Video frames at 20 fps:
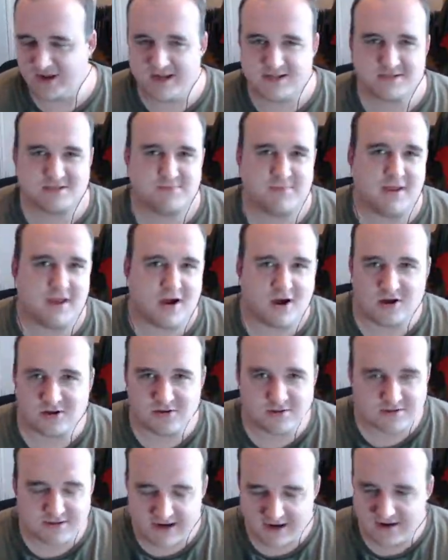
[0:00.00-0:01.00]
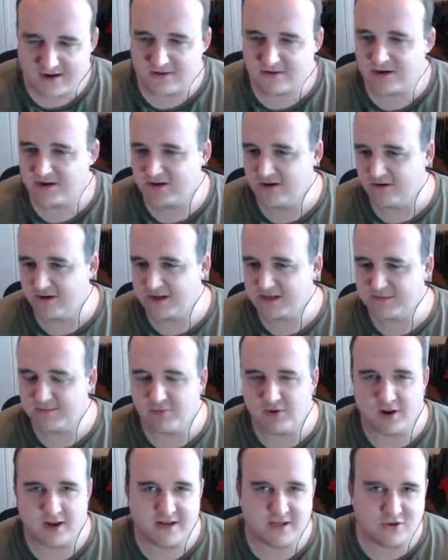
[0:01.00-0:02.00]
be hull down. You don't need to
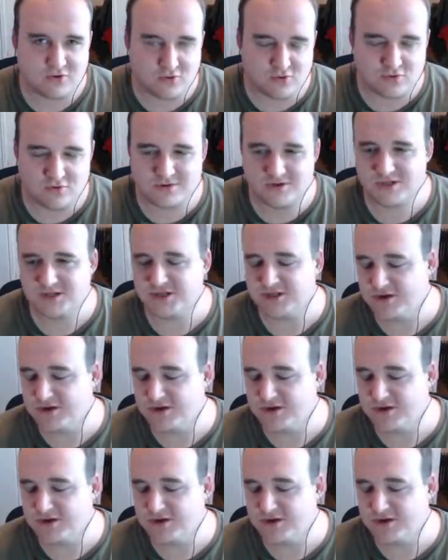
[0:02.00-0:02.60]
play corners.